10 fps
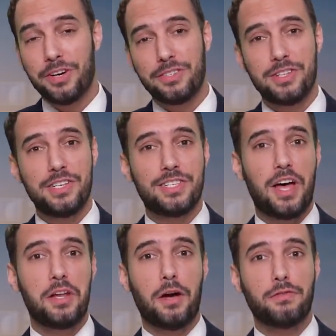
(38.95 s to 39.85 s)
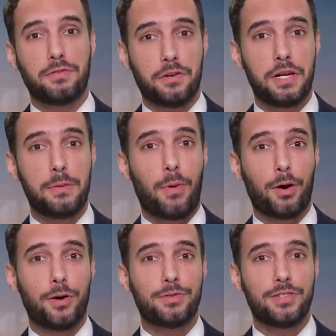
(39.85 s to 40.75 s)
is the son of Ferdinand
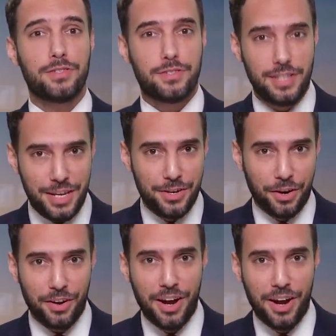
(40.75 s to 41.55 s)
Marcos Sr.,